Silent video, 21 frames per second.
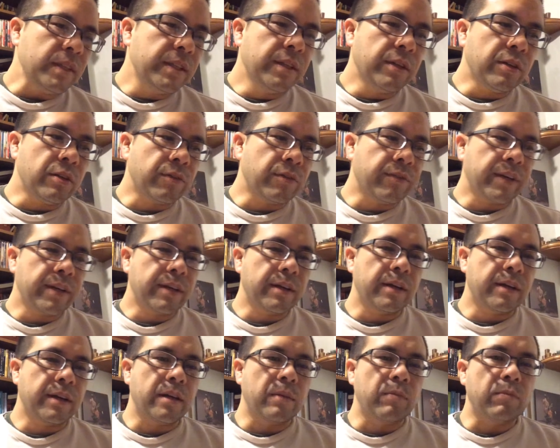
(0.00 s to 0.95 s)
you know, if they
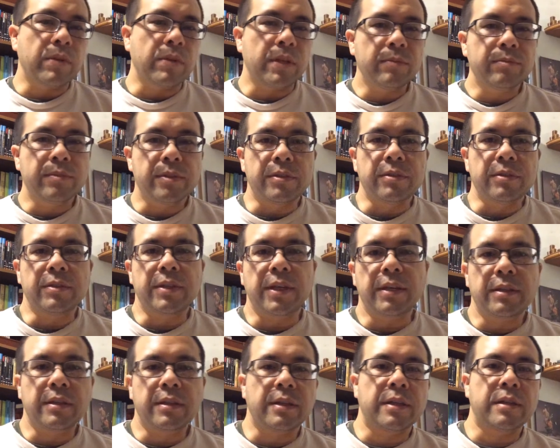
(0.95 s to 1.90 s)
could get a blimp to do
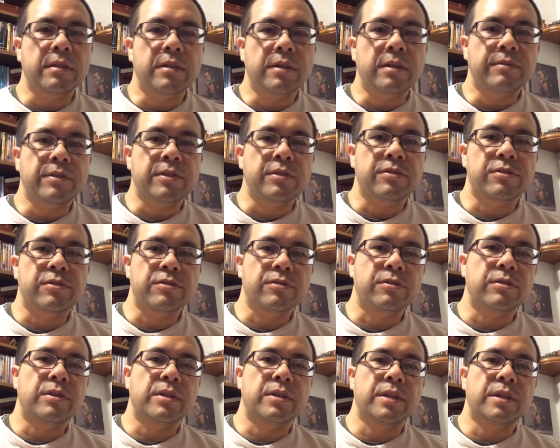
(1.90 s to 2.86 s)
that, then they don't have to
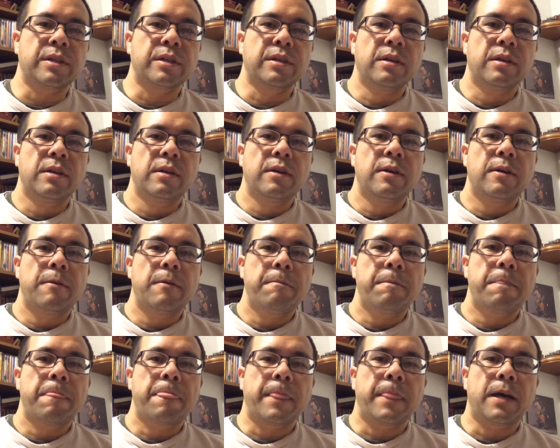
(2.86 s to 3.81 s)
destroy
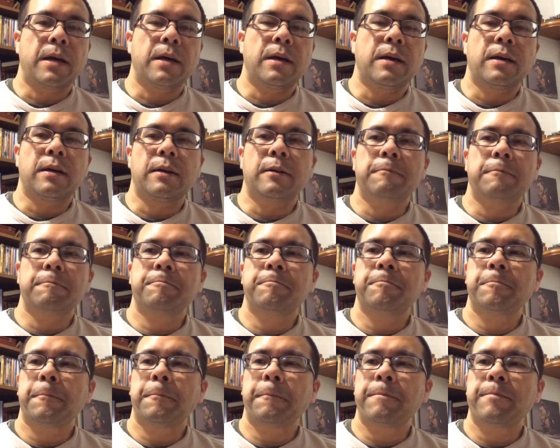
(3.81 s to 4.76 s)
uh,
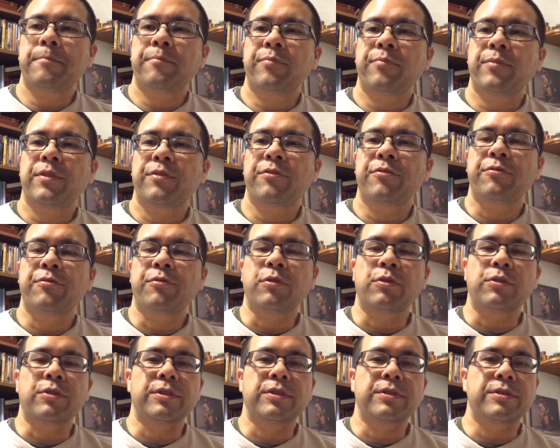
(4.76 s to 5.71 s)

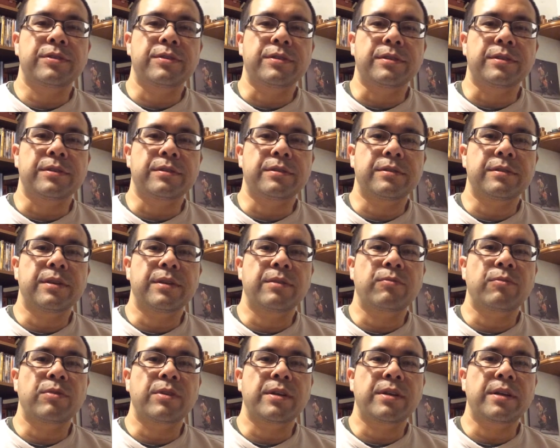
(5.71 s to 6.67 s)
forests and,
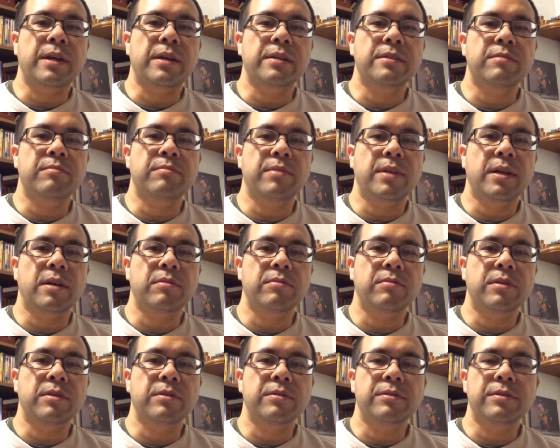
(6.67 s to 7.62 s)
and whatnot to plow
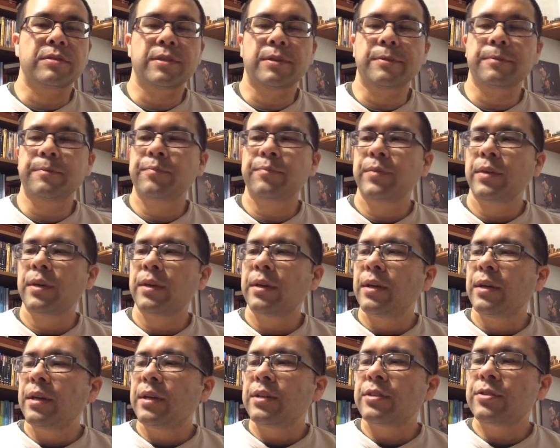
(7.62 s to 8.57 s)
roads. So,
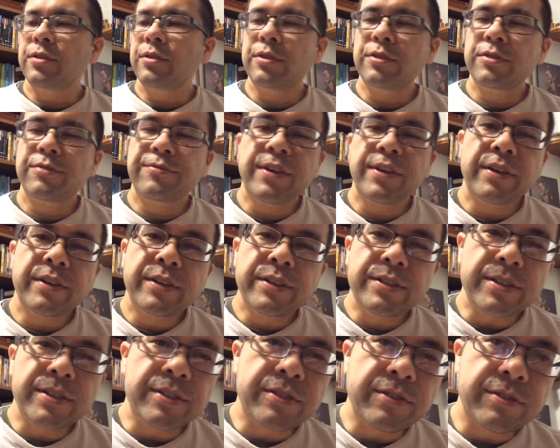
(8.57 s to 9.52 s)
so there's
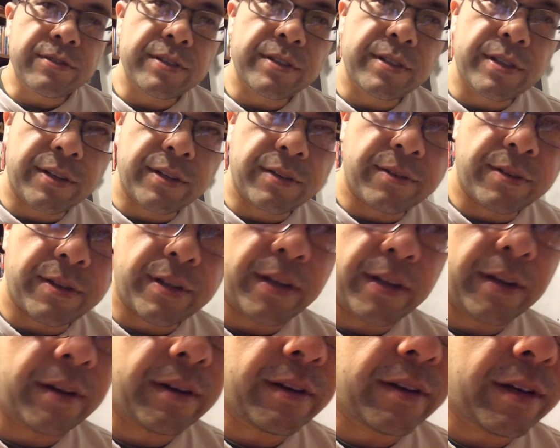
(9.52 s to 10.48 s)
various interests here and
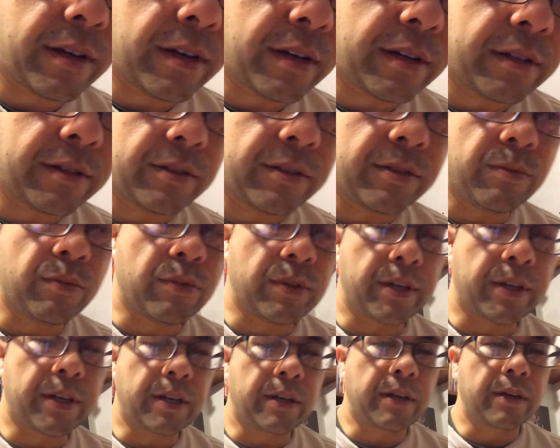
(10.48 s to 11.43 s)
there uh, to
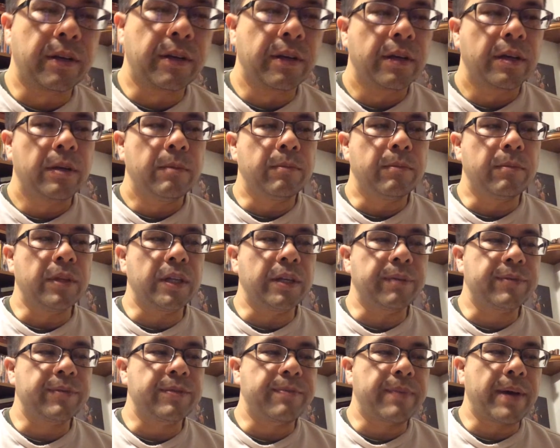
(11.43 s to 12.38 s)
bring
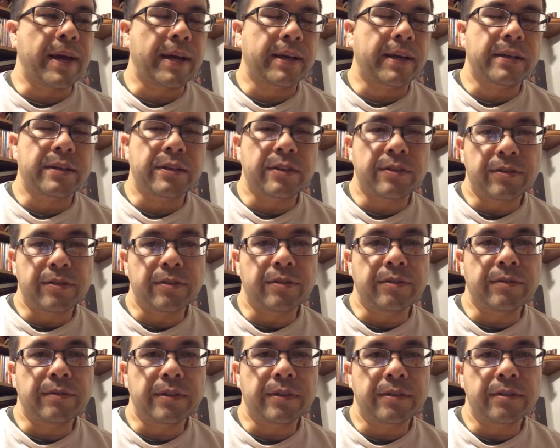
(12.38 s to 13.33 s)
blimps back into
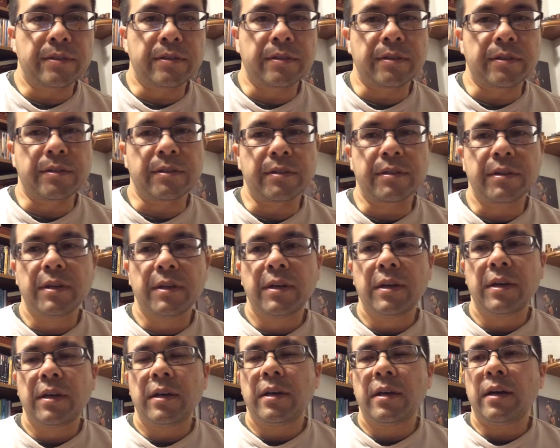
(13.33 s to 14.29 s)
service, and
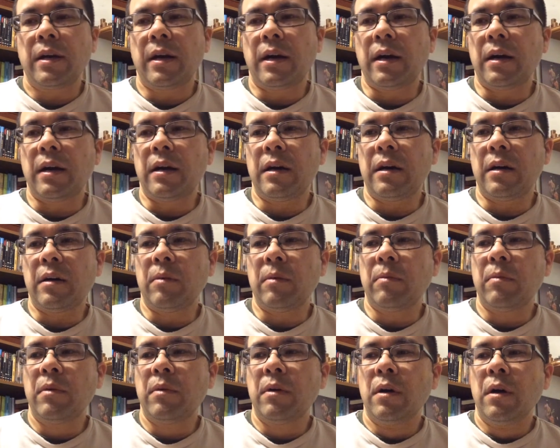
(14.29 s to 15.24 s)

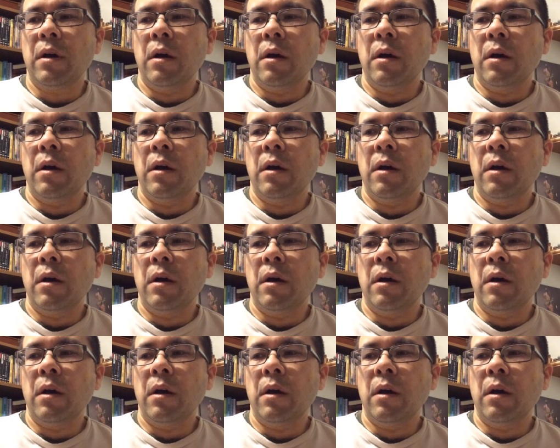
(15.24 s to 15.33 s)
um,